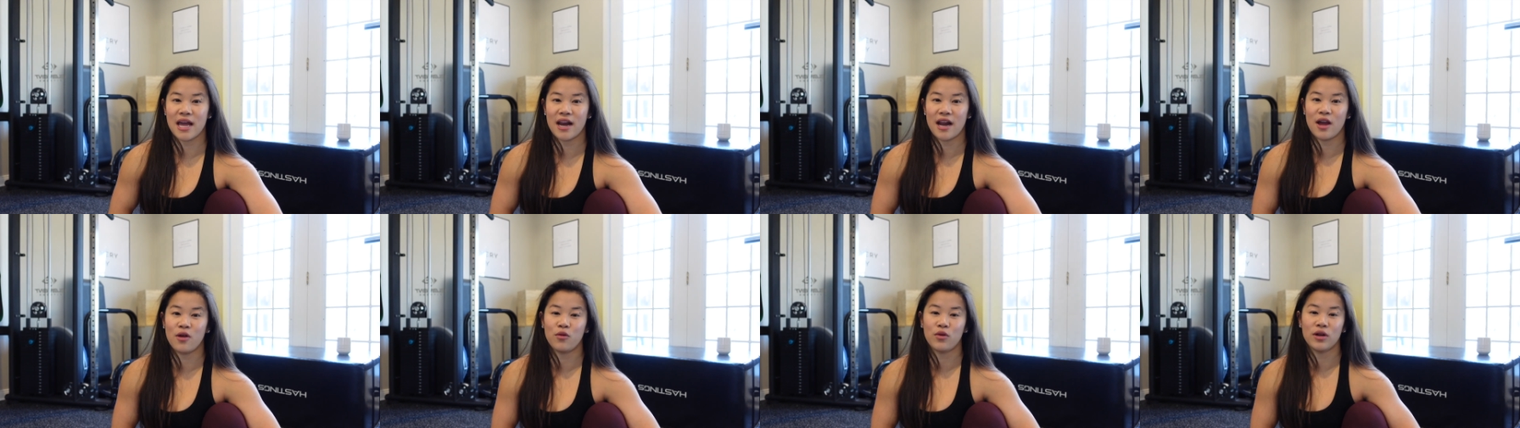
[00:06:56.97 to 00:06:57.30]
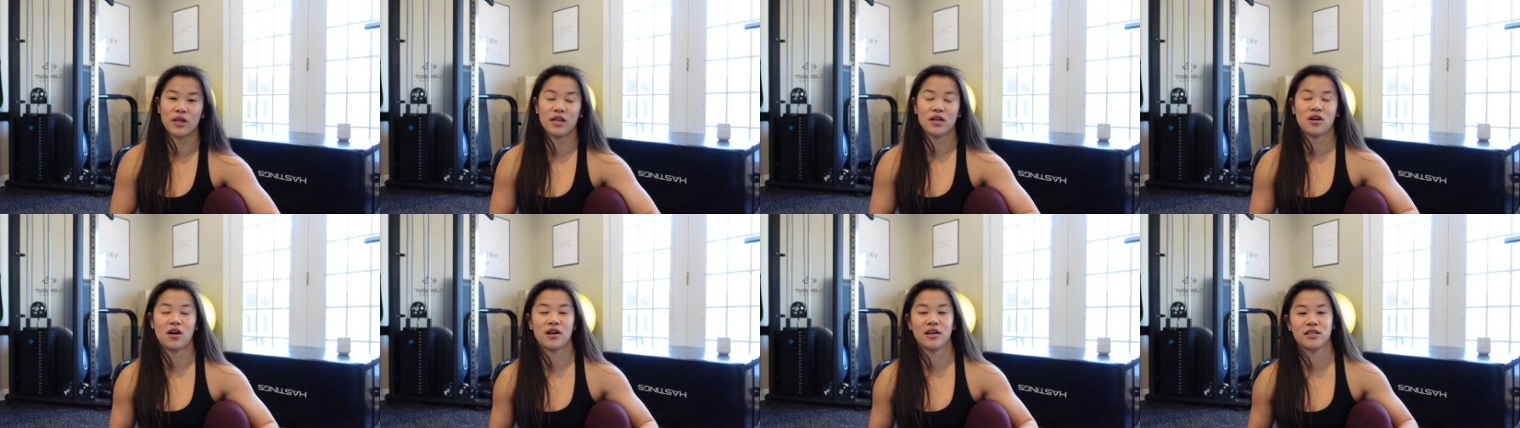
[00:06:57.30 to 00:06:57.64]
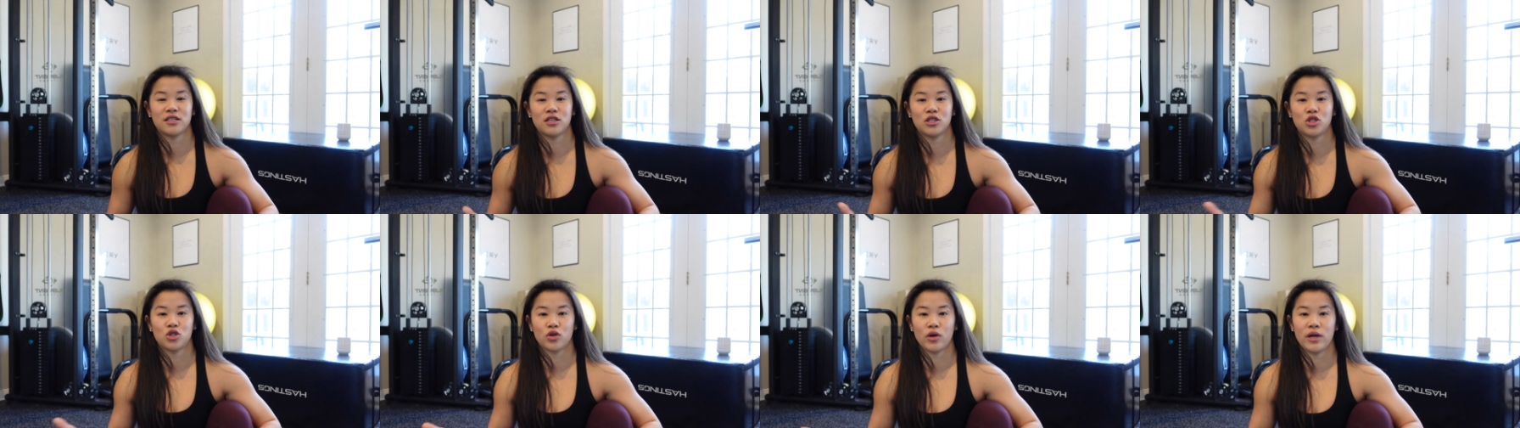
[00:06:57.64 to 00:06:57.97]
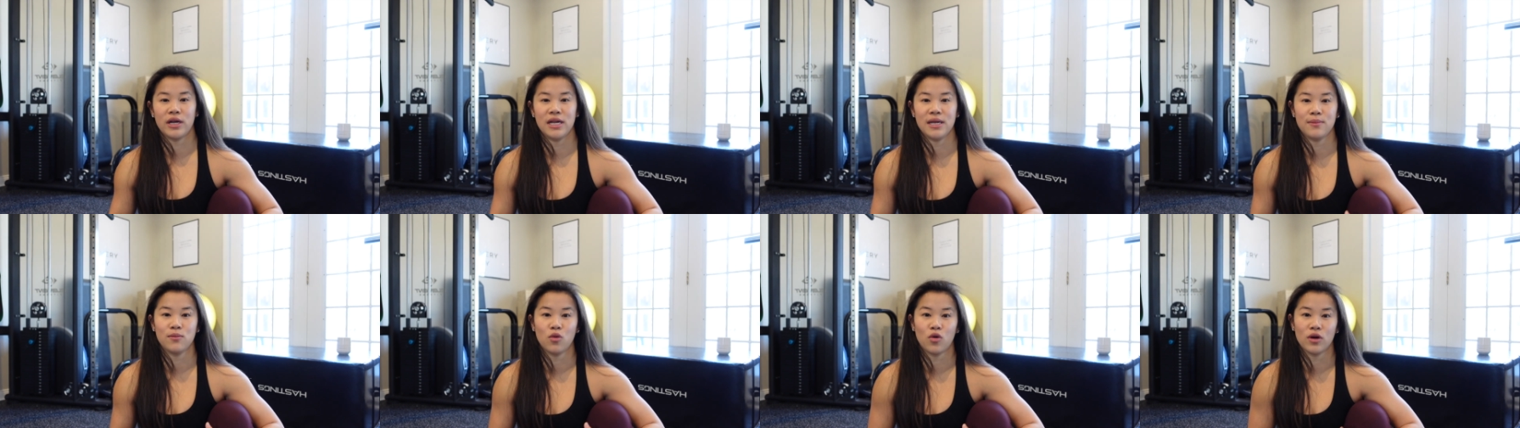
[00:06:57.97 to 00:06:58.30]
and I really got into
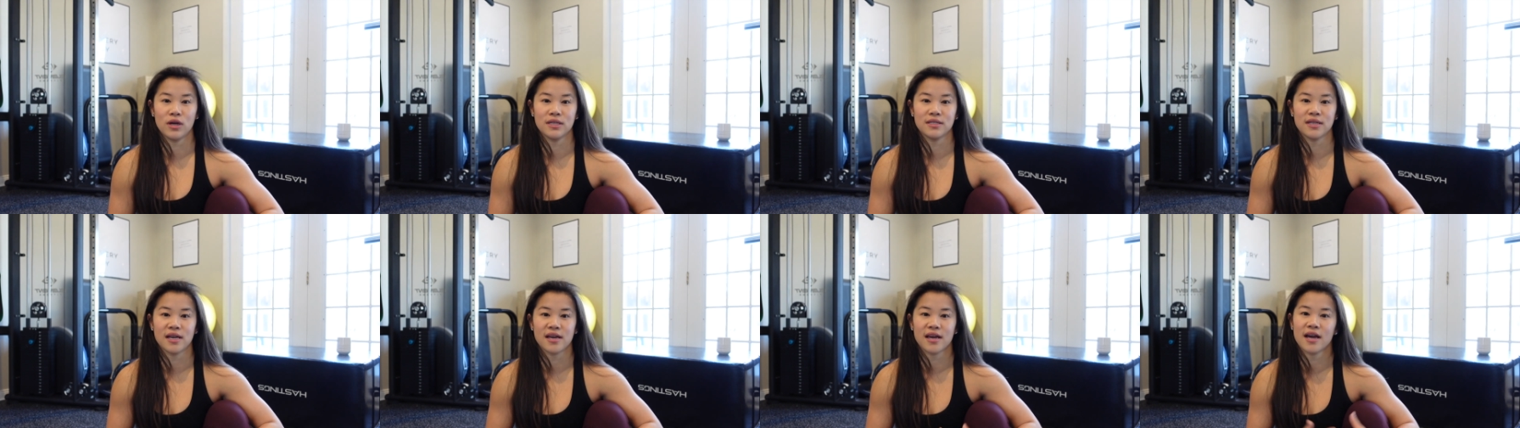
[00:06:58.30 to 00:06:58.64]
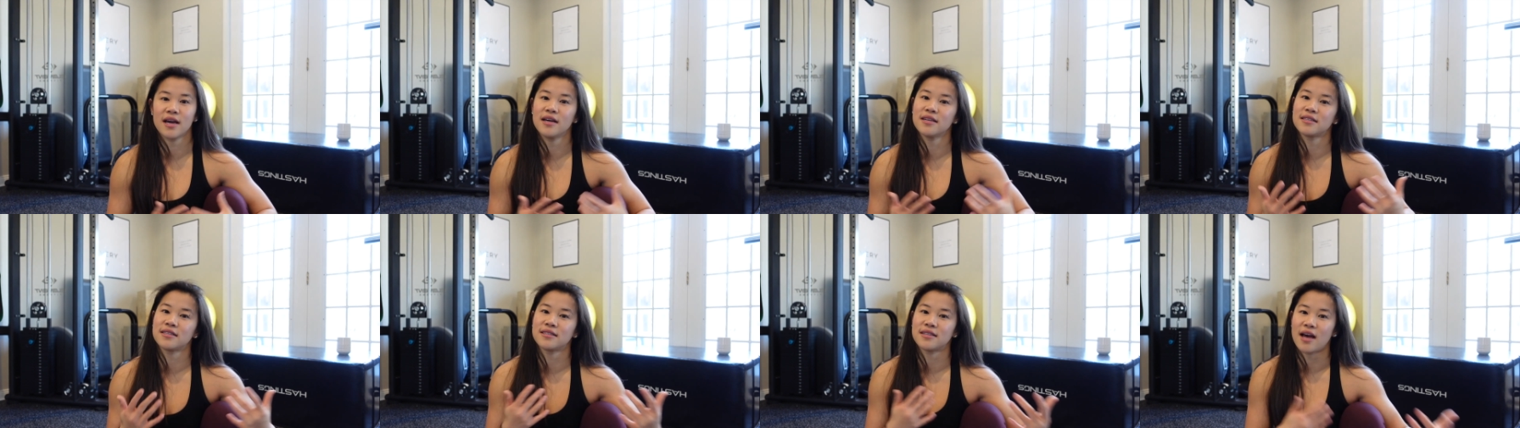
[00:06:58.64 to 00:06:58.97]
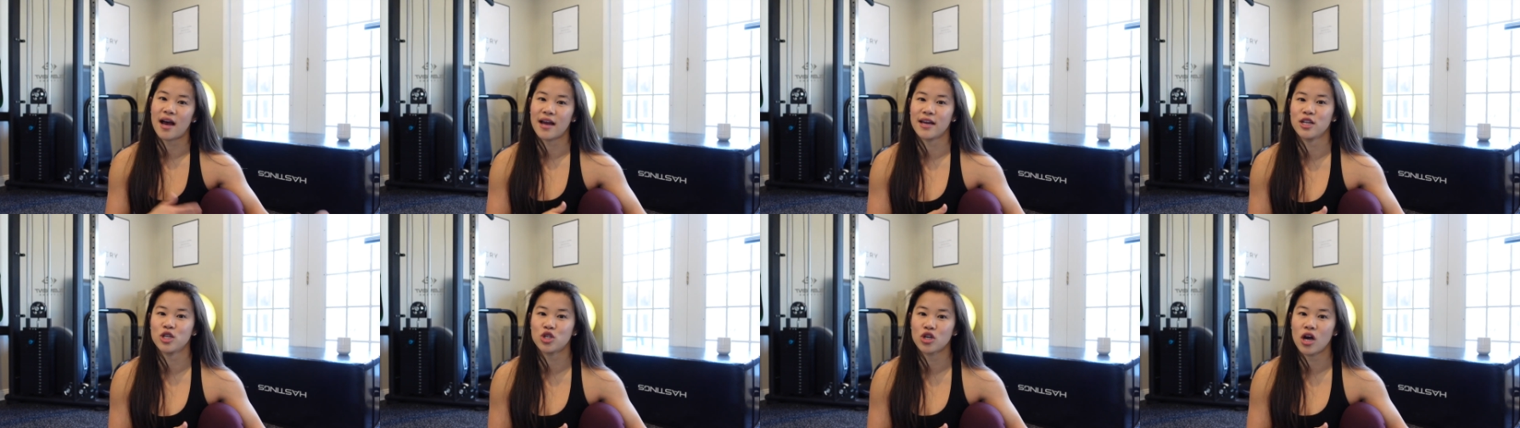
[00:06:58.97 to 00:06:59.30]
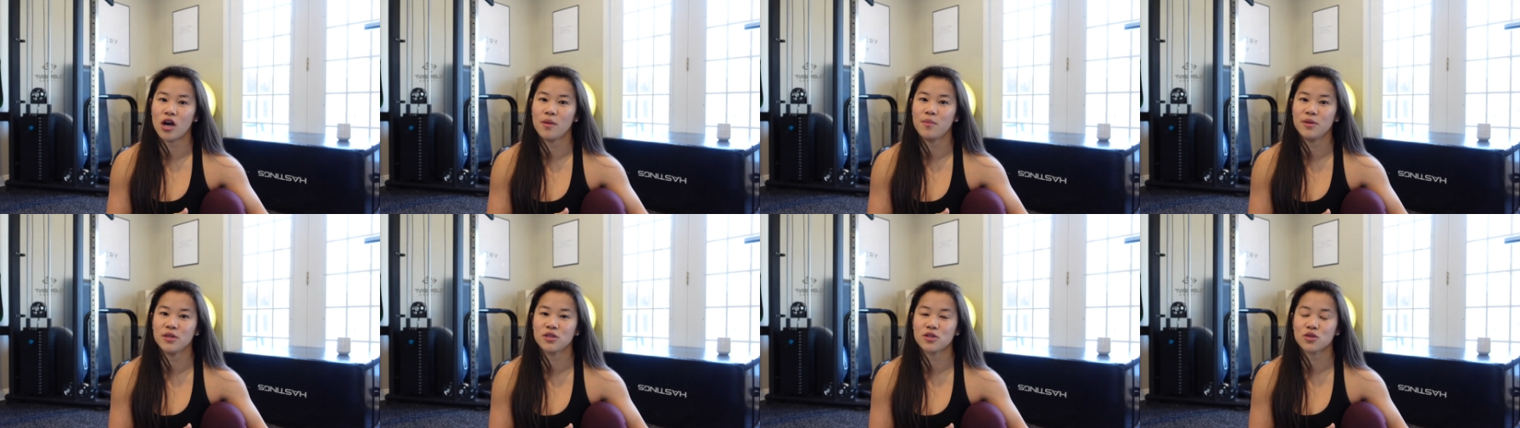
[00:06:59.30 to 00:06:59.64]
training more as like a side
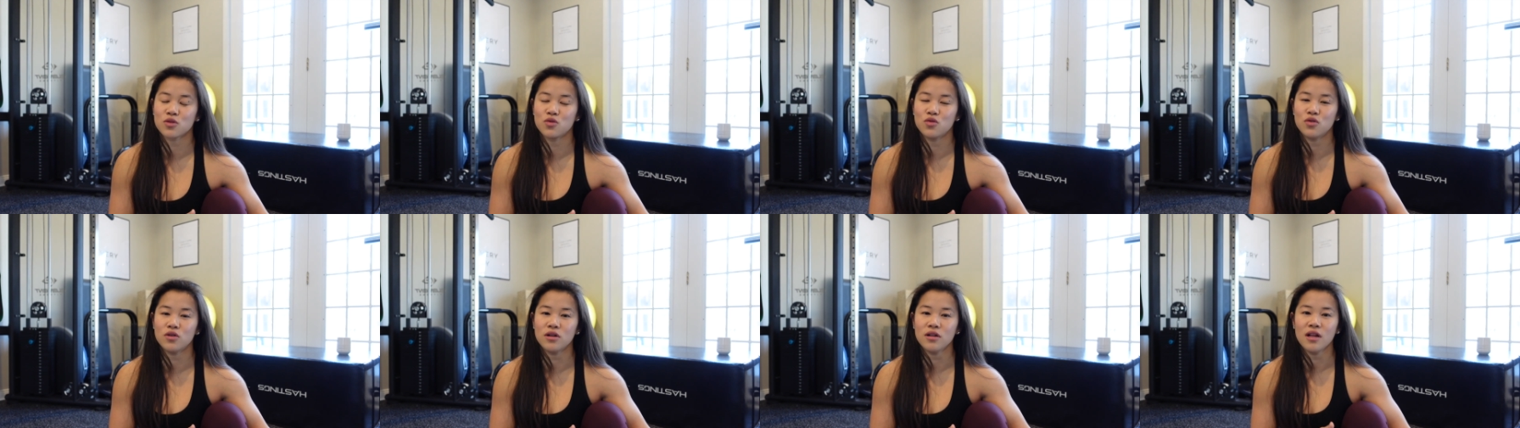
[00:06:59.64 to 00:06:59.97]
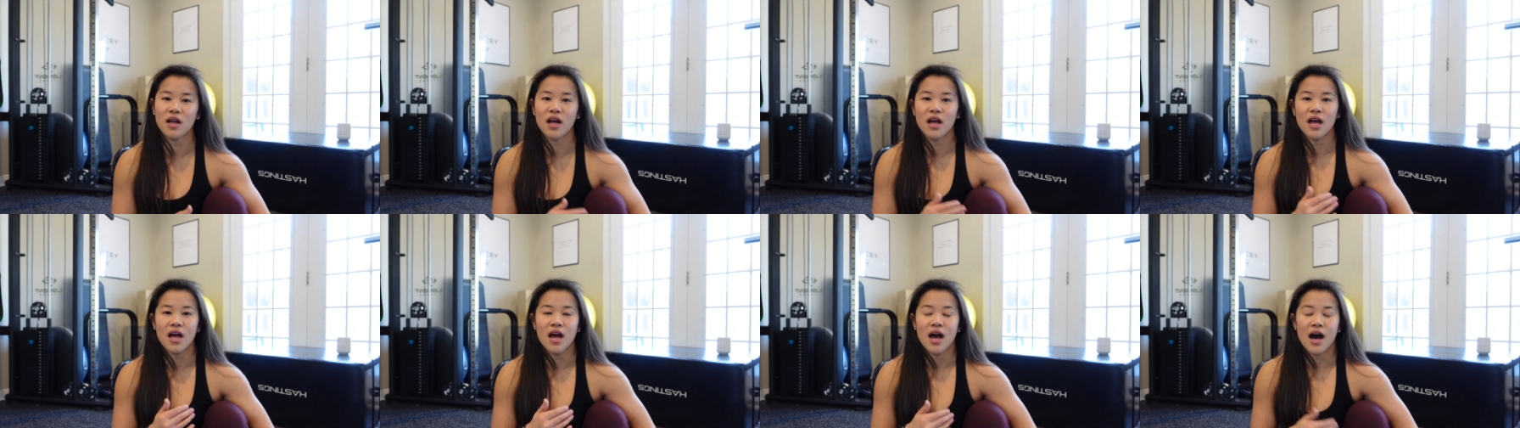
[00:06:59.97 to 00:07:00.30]
job in school.